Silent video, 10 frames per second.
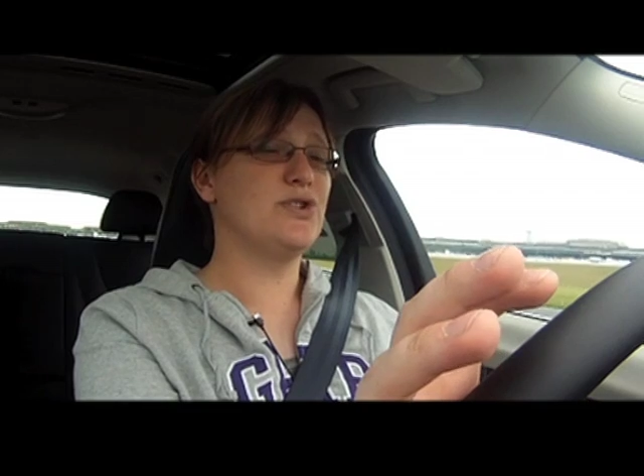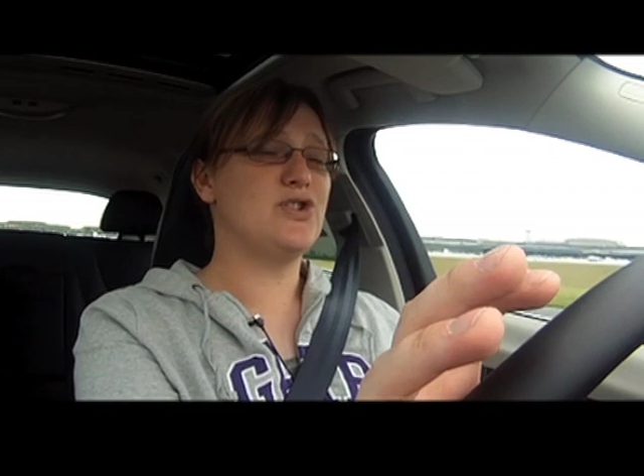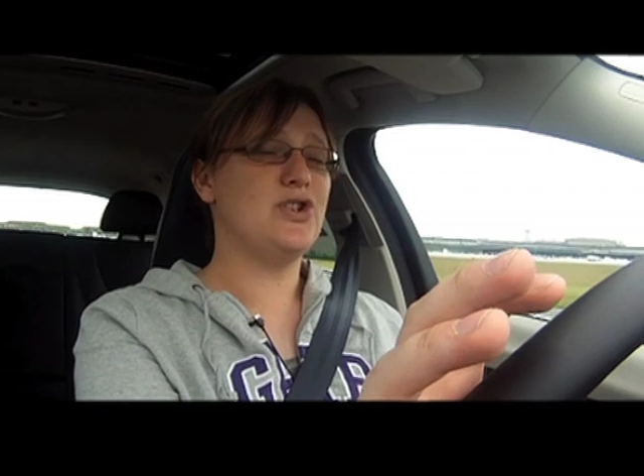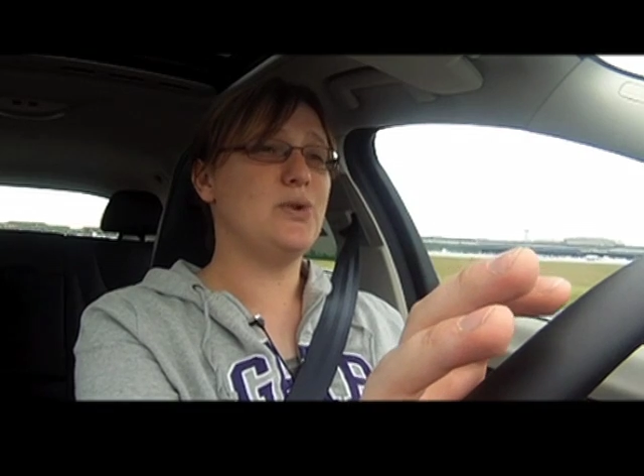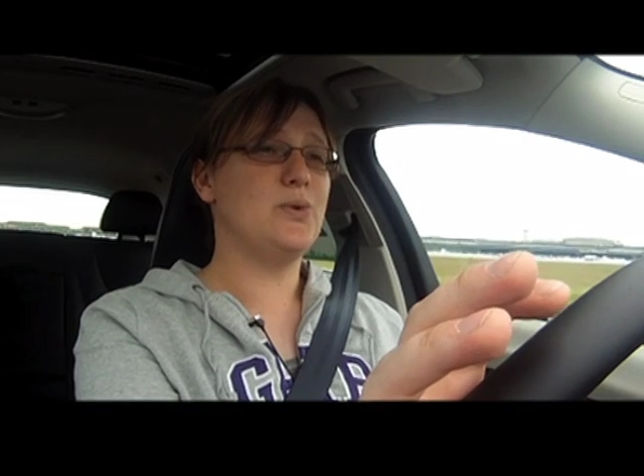
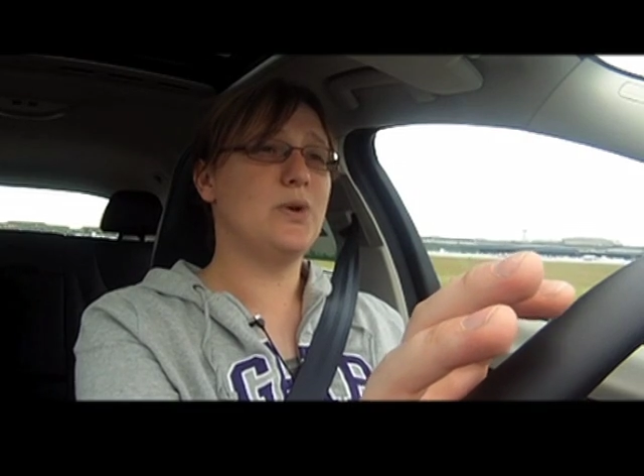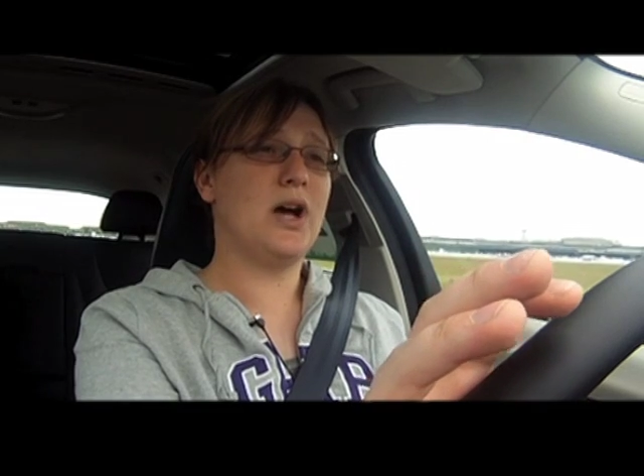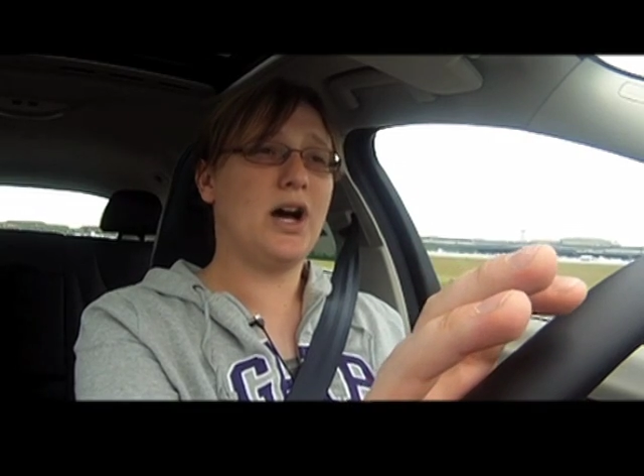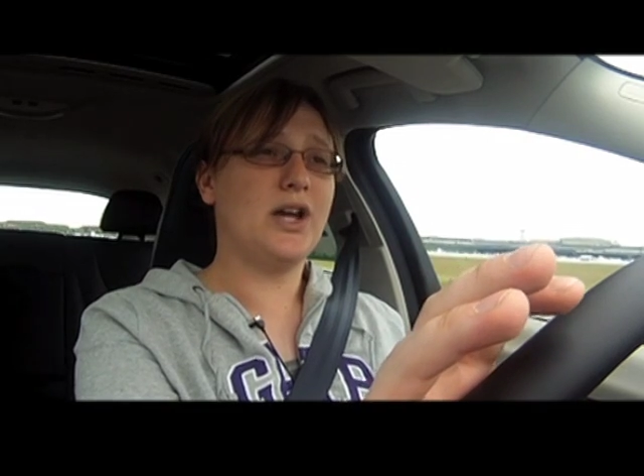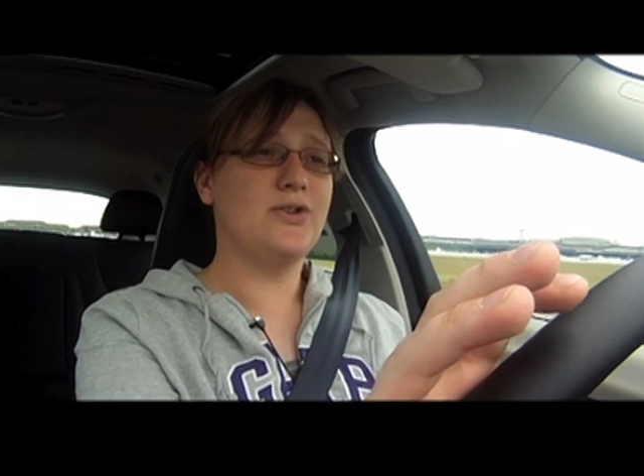to
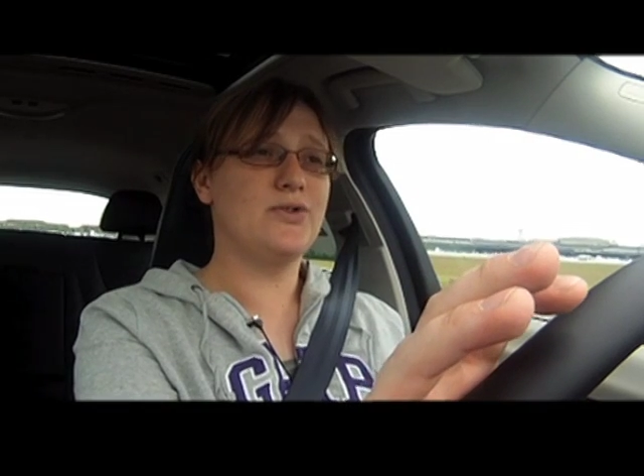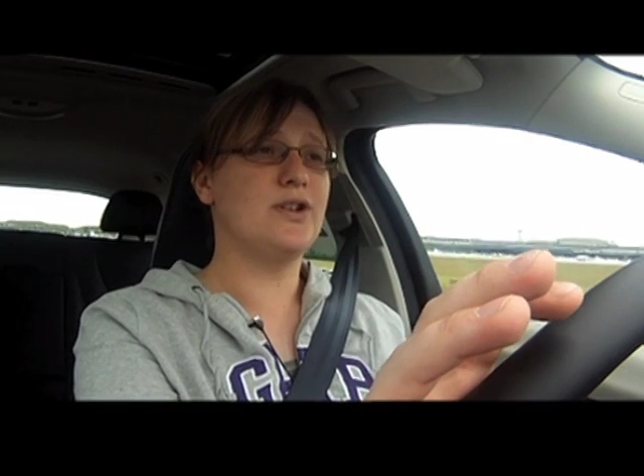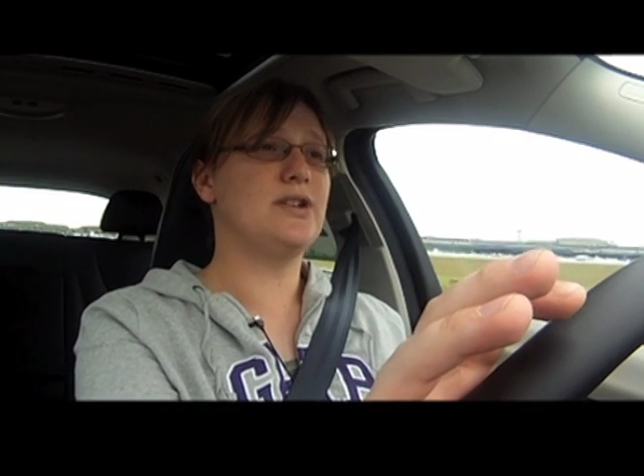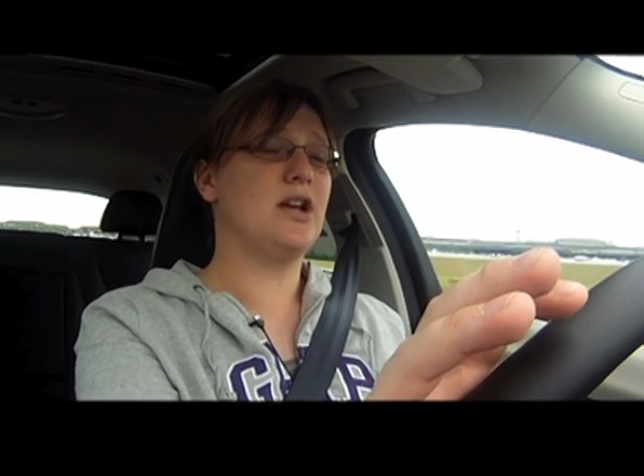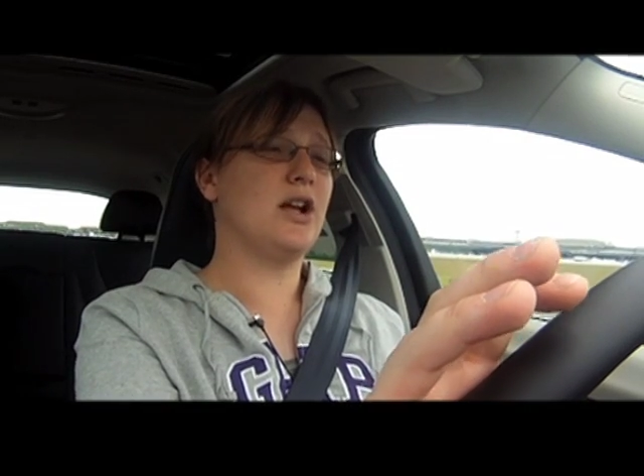
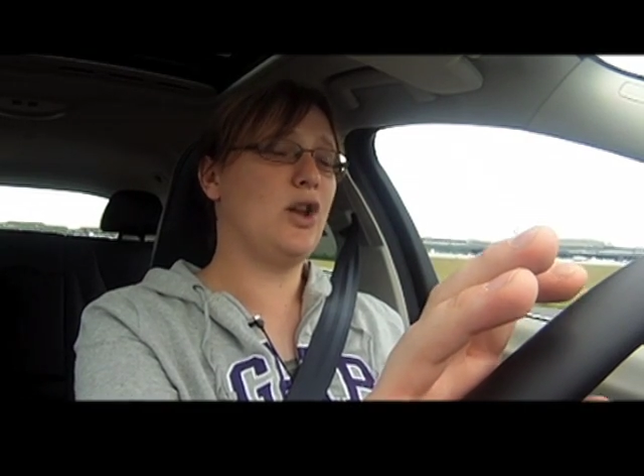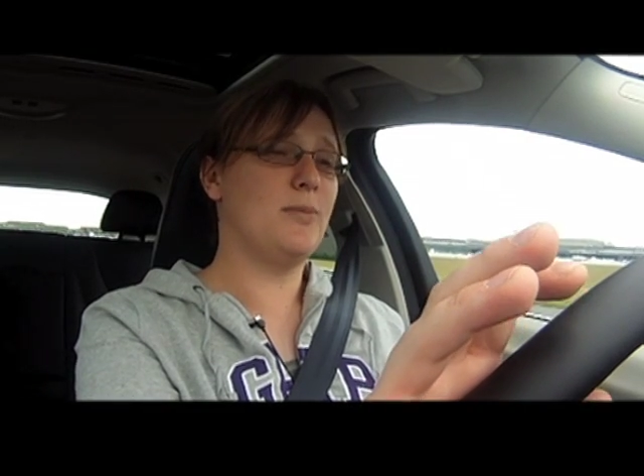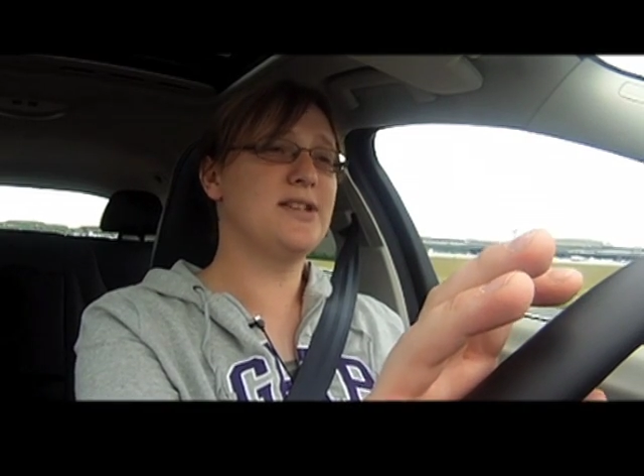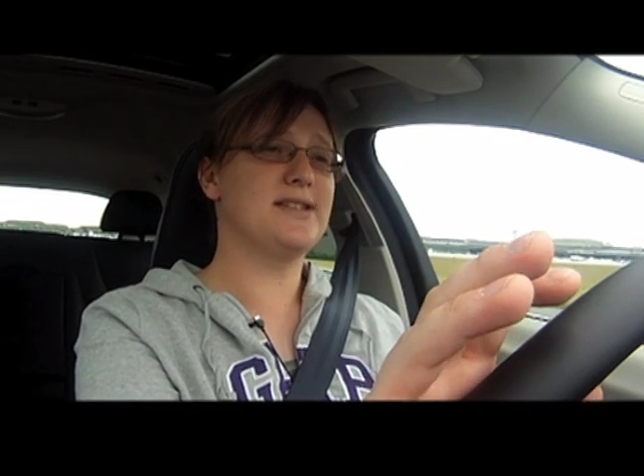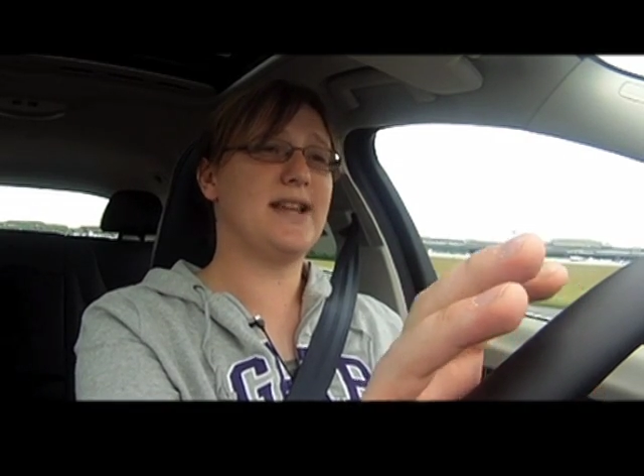100
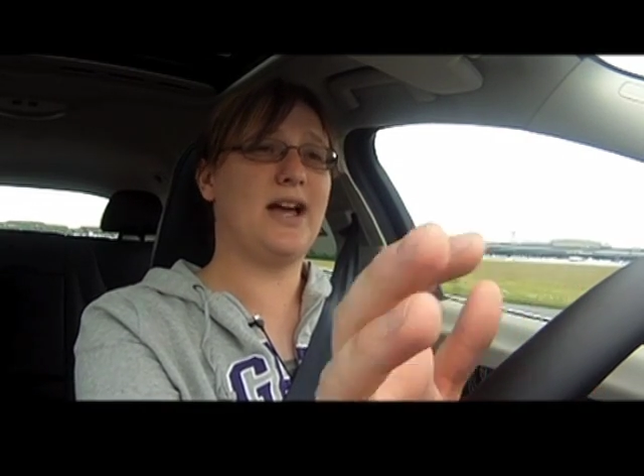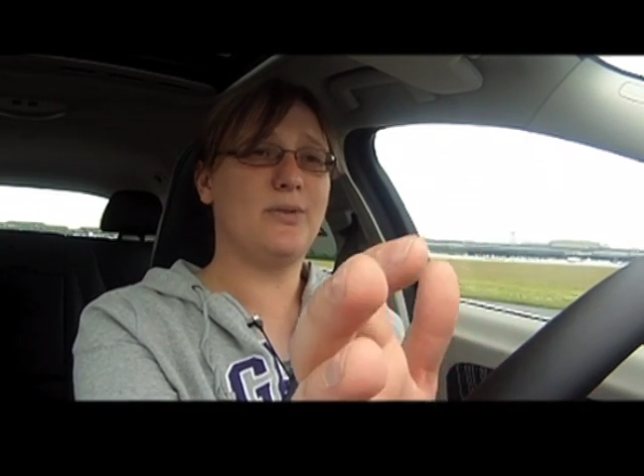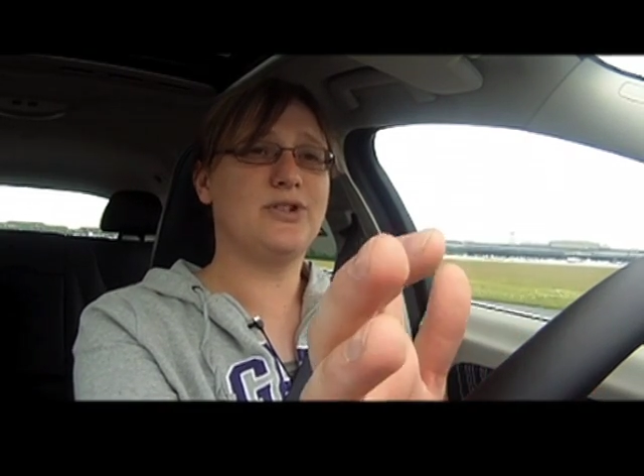kilometers an hour,